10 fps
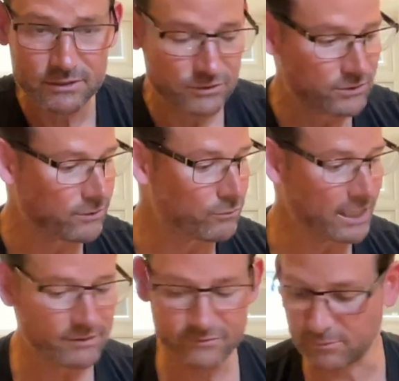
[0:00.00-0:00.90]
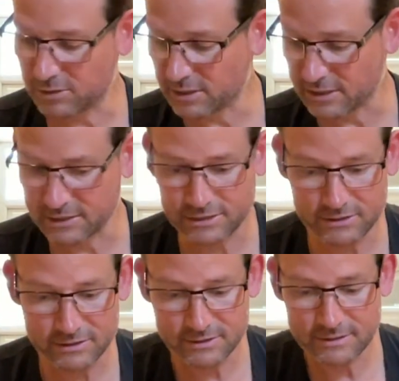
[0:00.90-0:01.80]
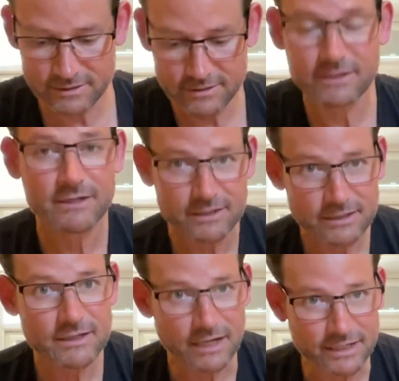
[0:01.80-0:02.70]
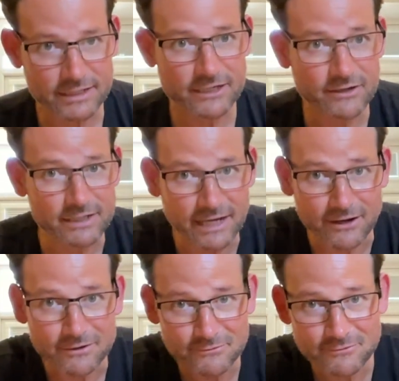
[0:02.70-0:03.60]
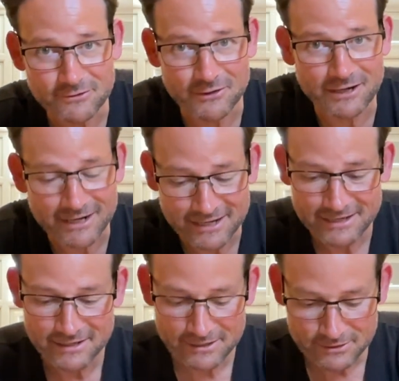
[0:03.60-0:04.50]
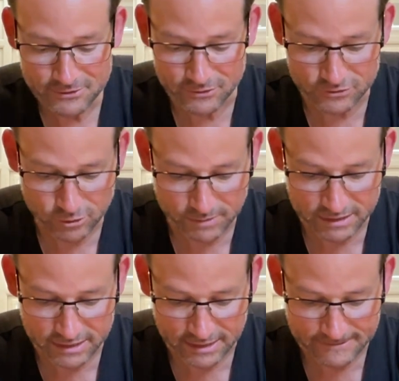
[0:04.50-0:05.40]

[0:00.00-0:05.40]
So round of applause. I can hear it now for Nozomi-san.